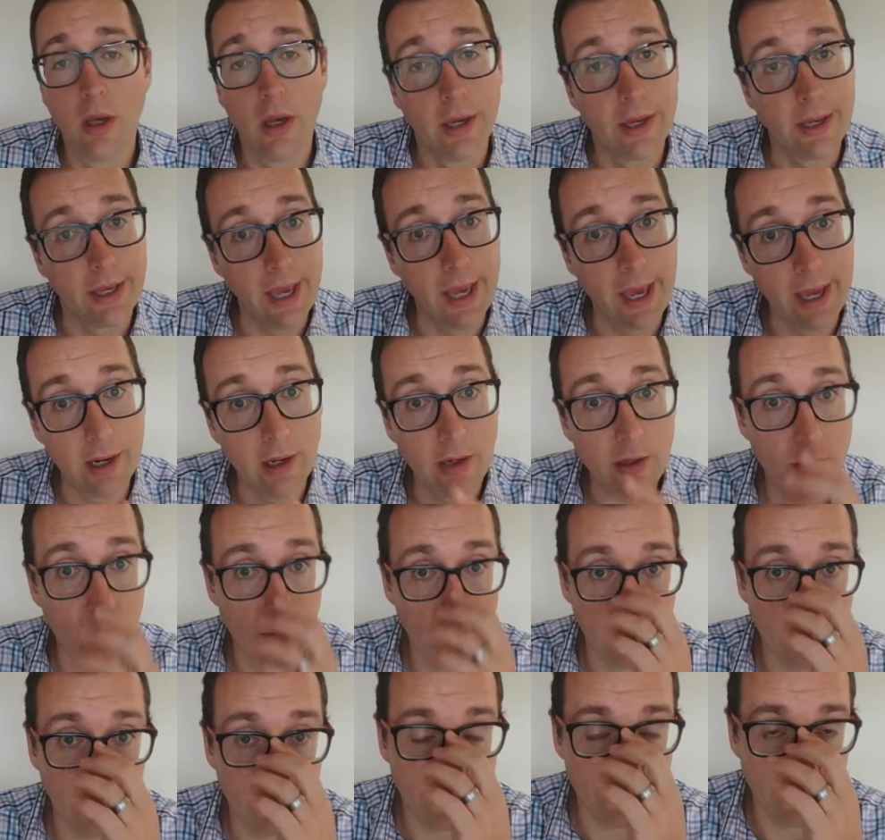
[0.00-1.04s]
Again, you
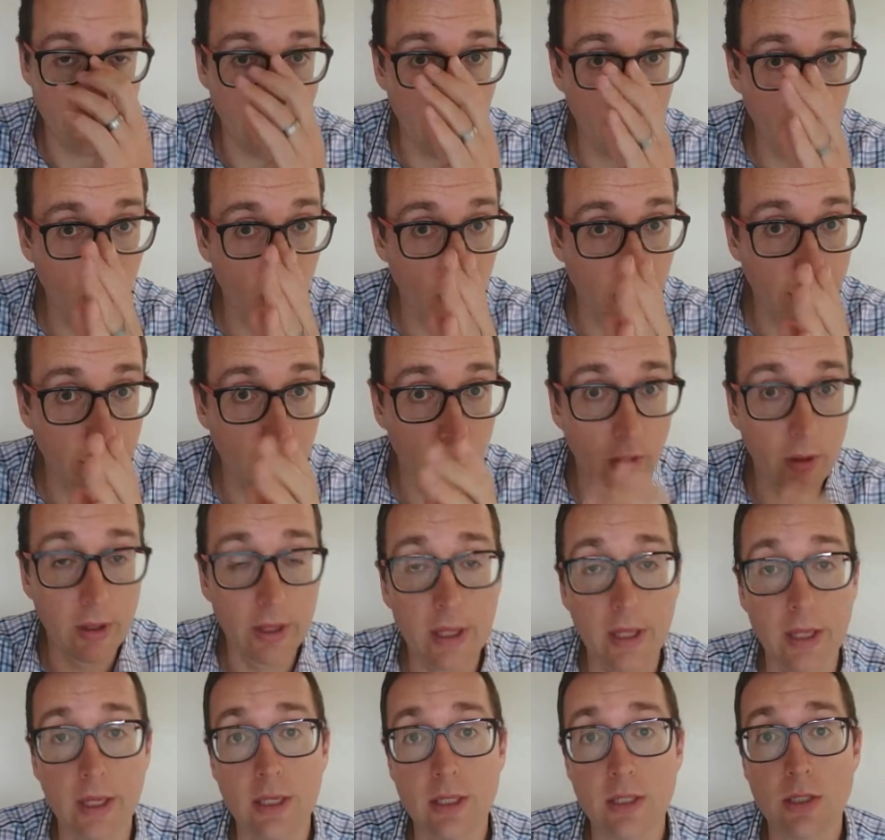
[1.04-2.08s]
can have far more
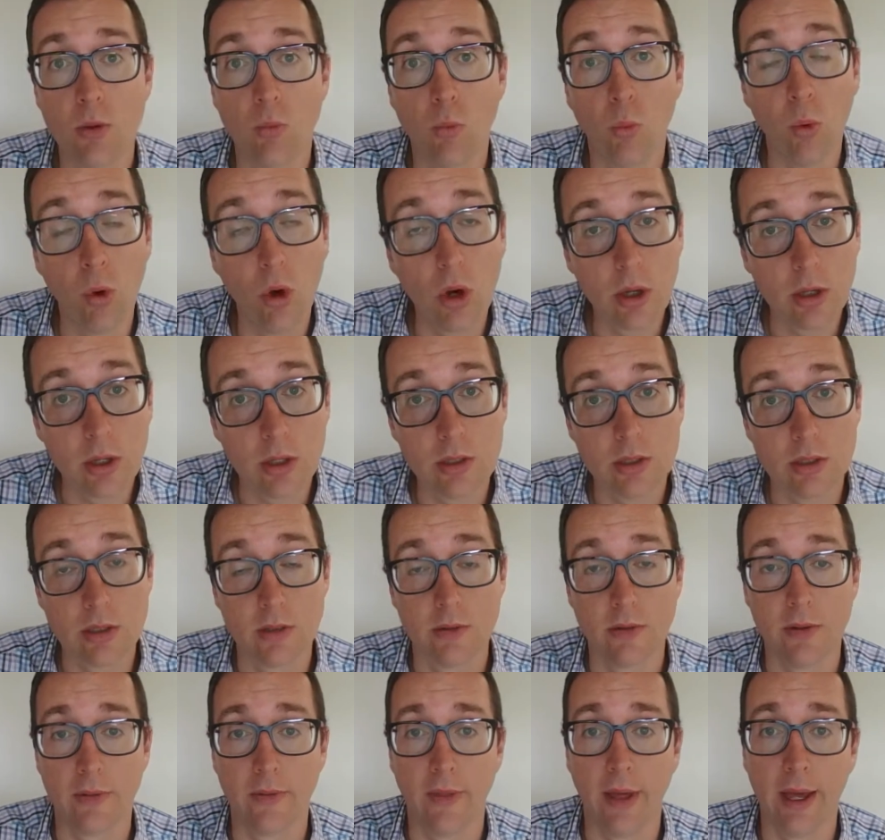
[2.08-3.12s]
employees, workers
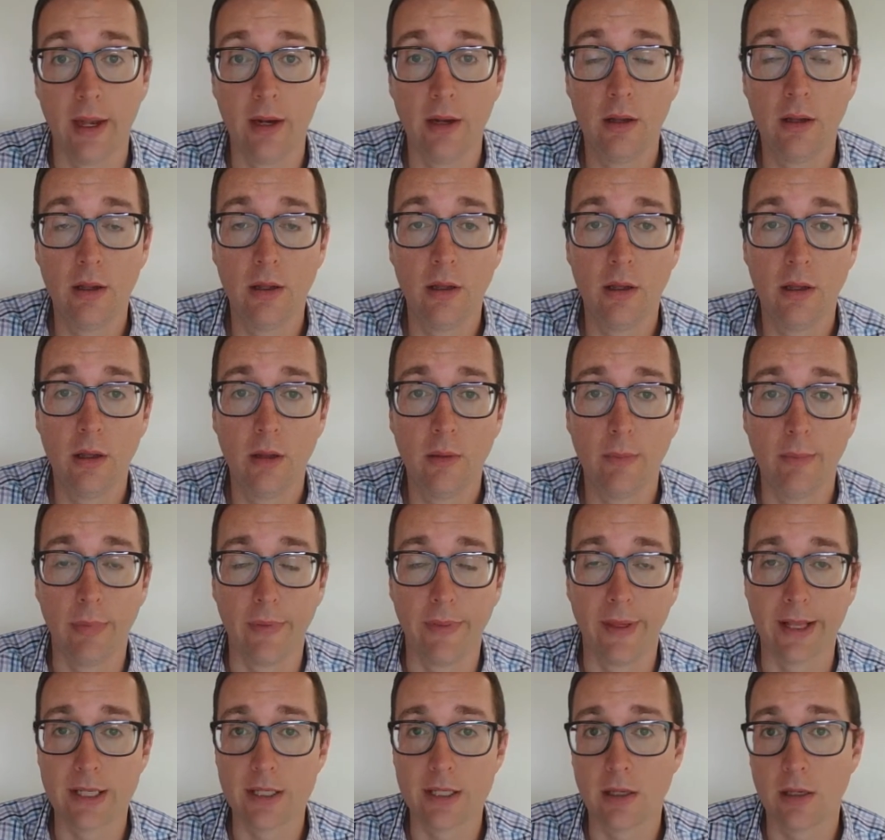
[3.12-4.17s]
than that, but
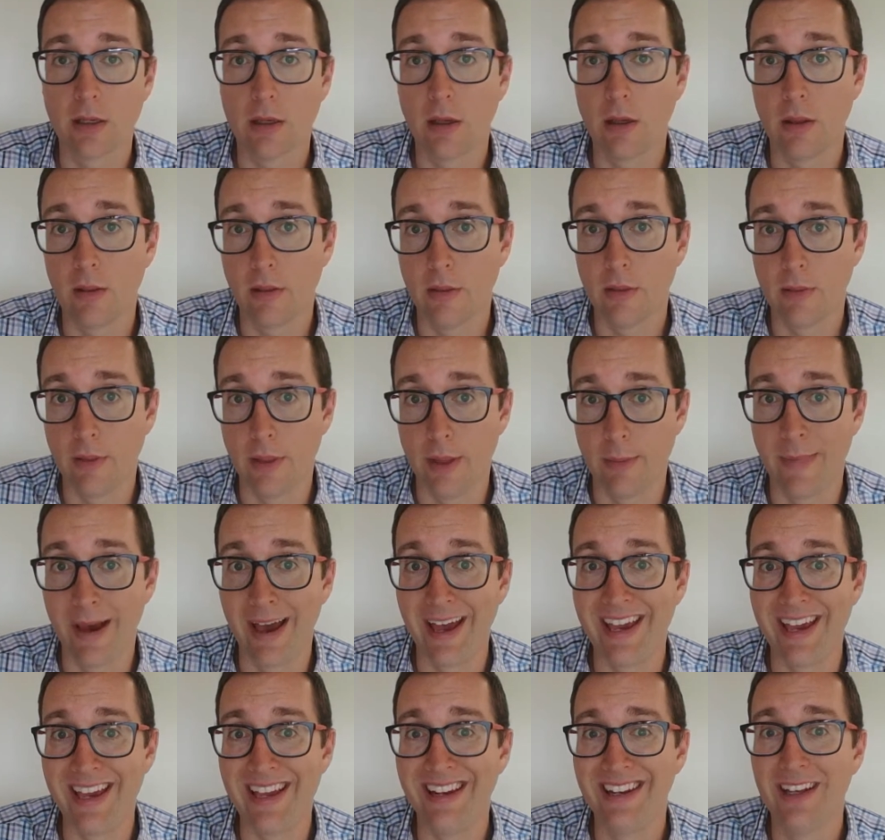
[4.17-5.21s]
that's the
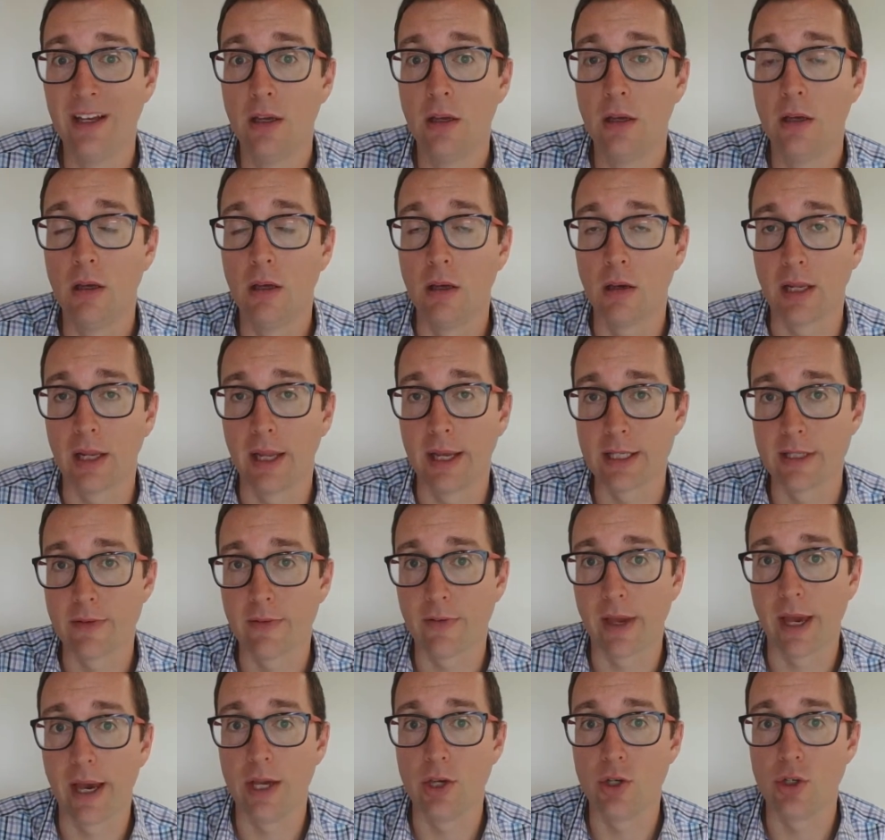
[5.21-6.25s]
main
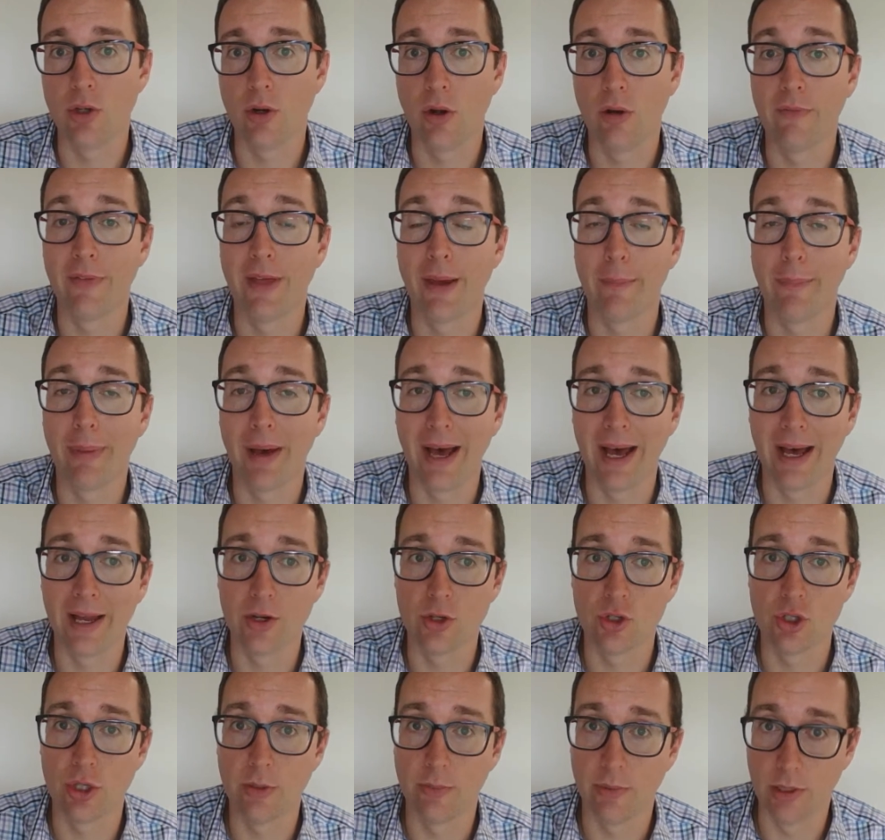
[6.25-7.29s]
classification of that
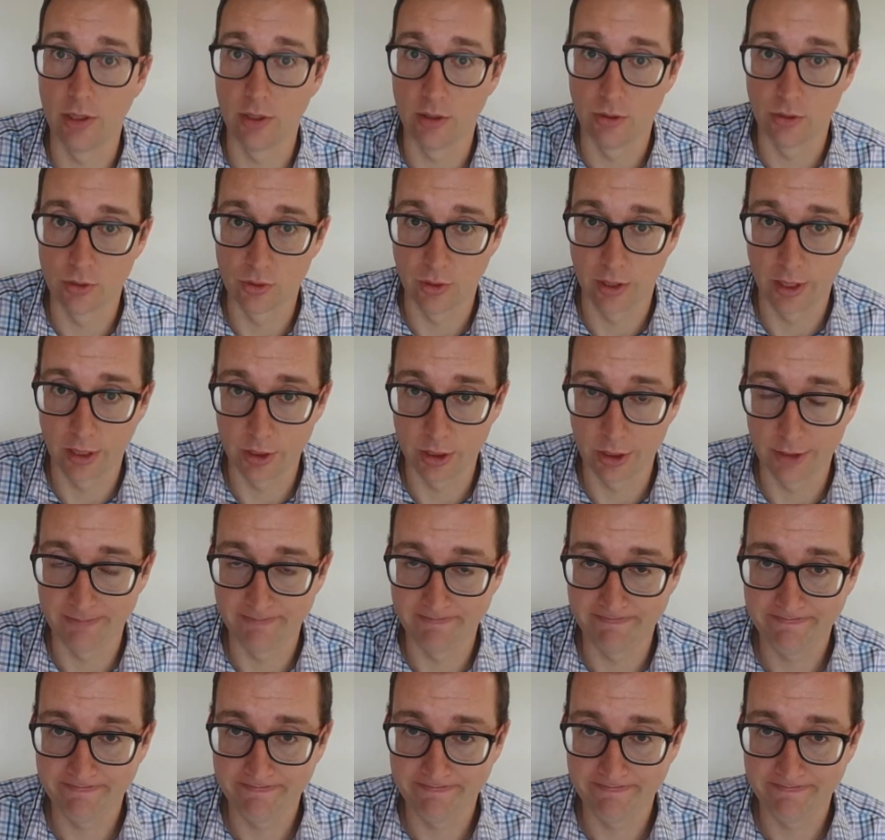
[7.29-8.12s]
partnership legal structure.